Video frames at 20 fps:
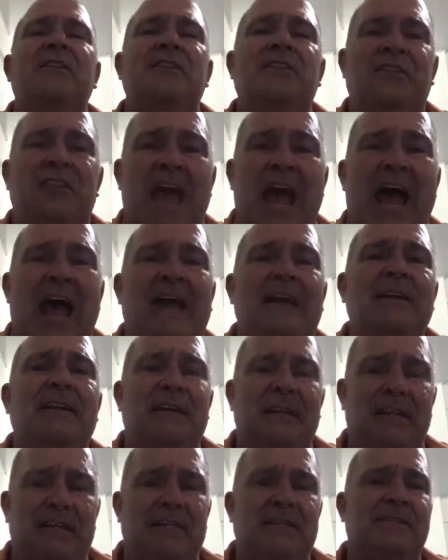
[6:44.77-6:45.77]
That
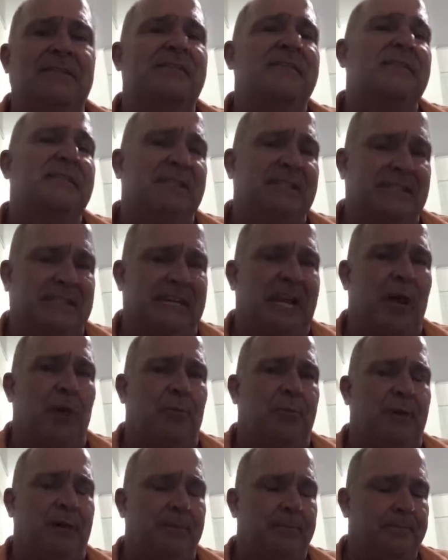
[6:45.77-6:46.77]
is
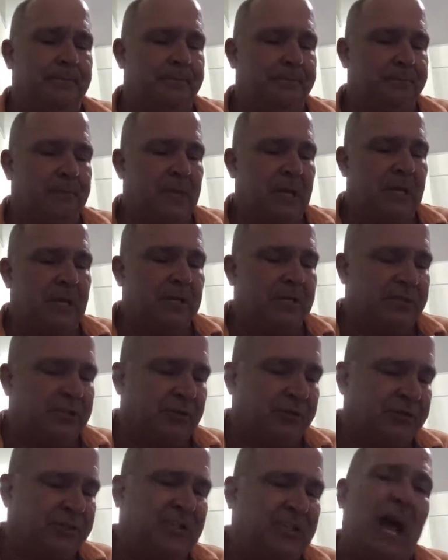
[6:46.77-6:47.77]
scalping.
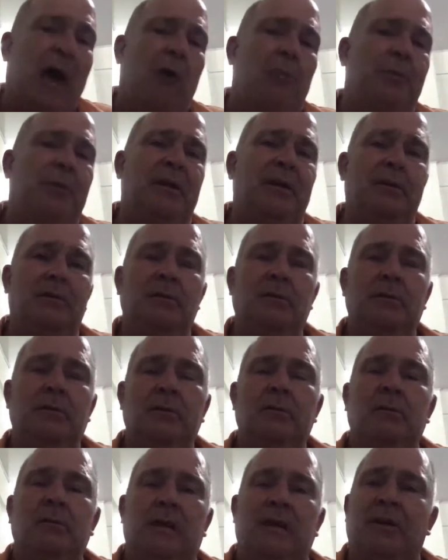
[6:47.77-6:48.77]
So scalping
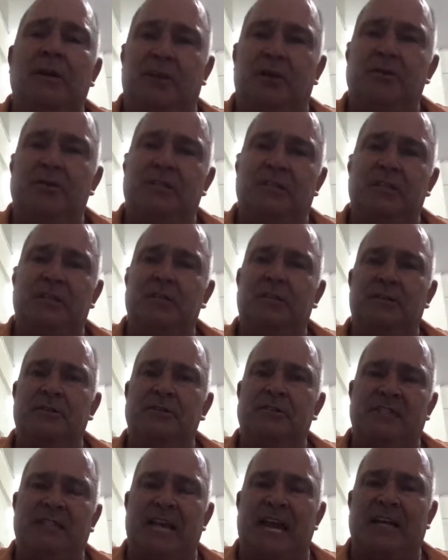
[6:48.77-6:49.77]
incurs
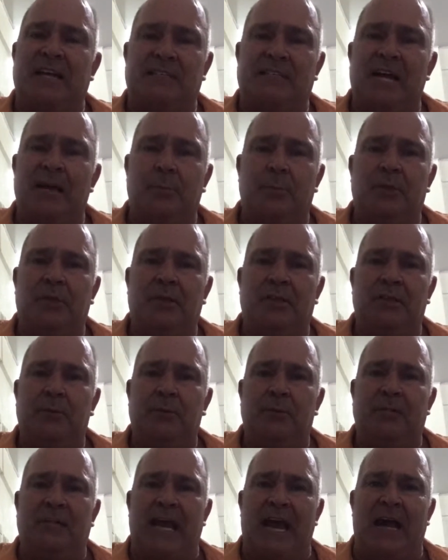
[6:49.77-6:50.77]
there's a tax liability
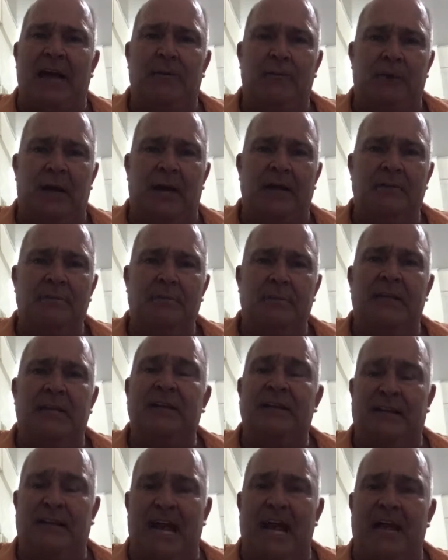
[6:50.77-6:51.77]
with that, right? In
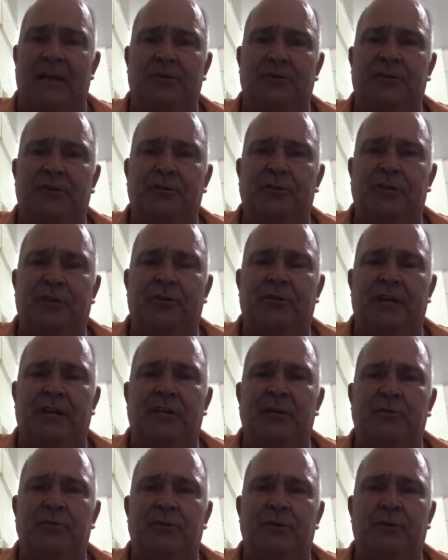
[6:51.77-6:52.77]
the calendar year that
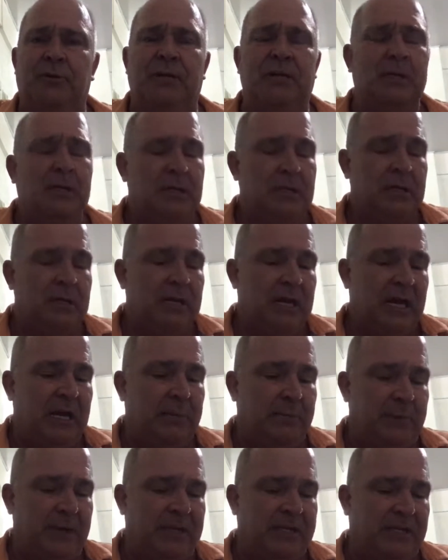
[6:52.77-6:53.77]
you do it,
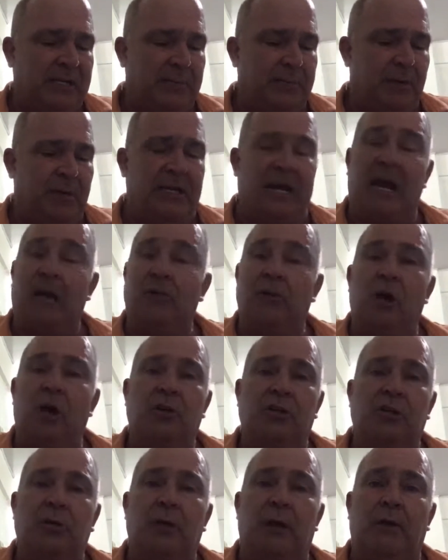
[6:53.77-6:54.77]
and depending upon how long
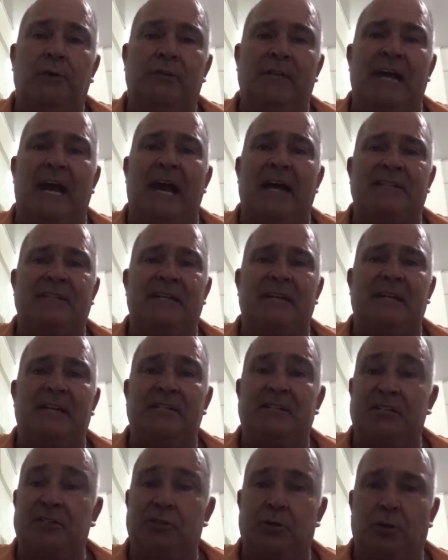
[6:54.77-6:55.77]
you held the asset,
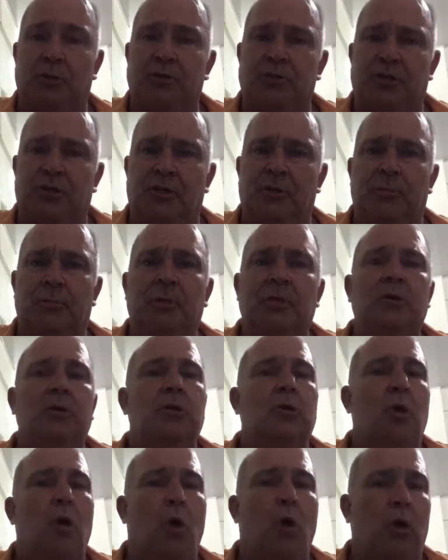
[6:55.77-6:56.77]
it's a short-term
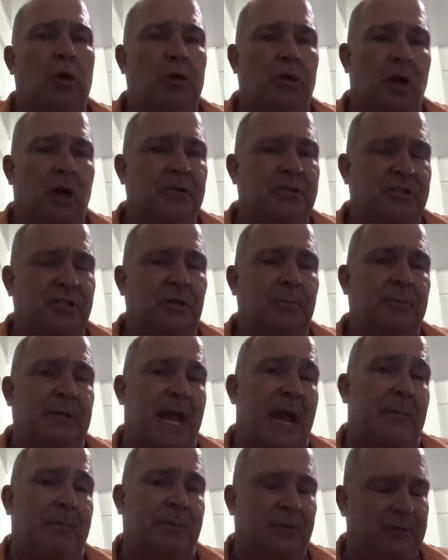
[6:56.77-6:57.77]
or long-term
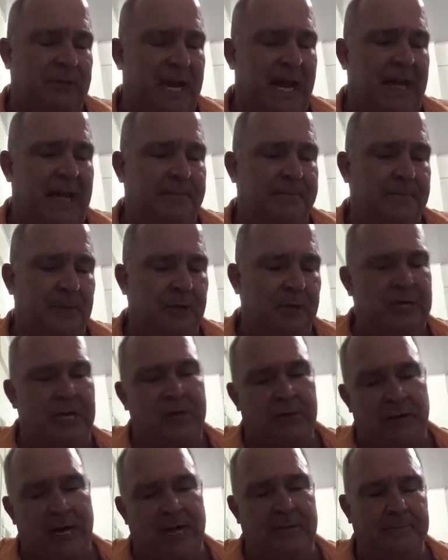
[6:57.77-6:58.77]
capital gain. Okay,
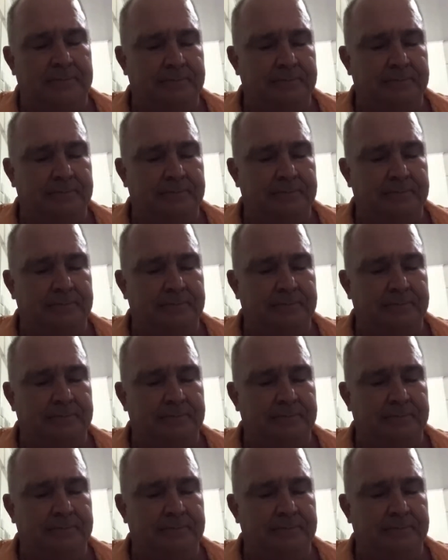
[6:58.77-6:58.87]
great.